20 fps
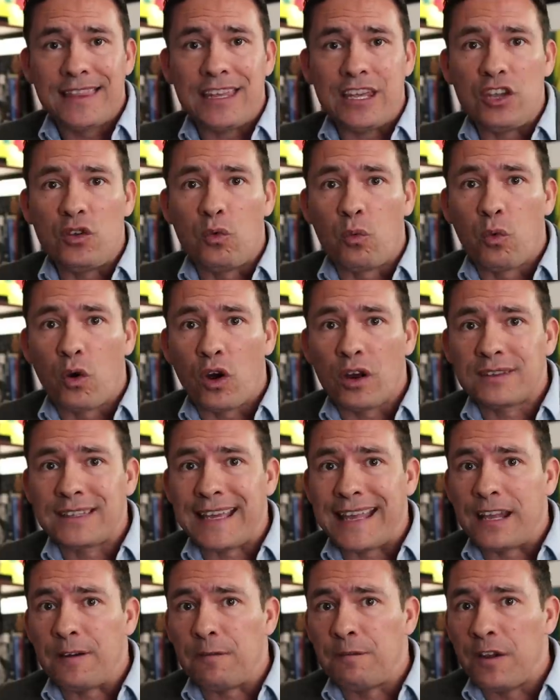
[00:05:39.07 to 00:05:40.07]
that you worked
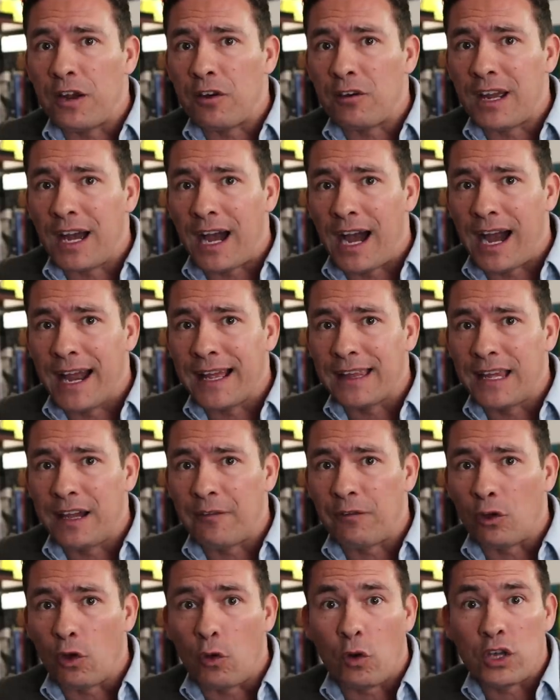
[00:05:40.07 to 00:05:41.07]
in a very high
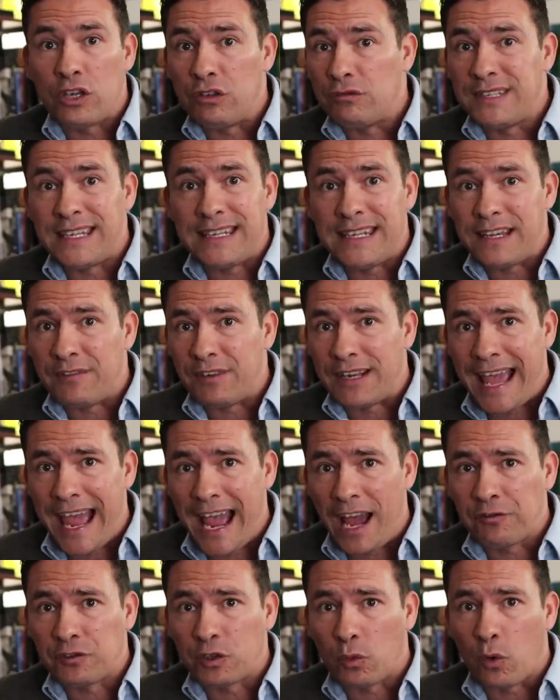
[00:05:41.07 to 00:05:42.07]
level, or you didn't even
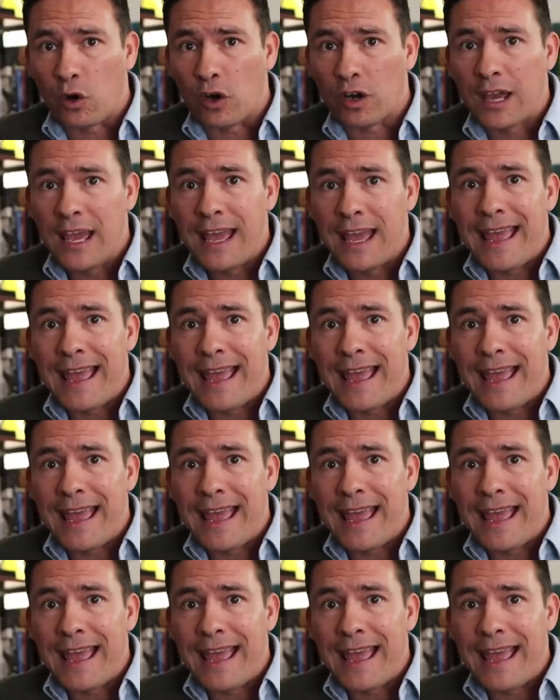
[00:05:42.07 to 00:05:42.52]
have to work,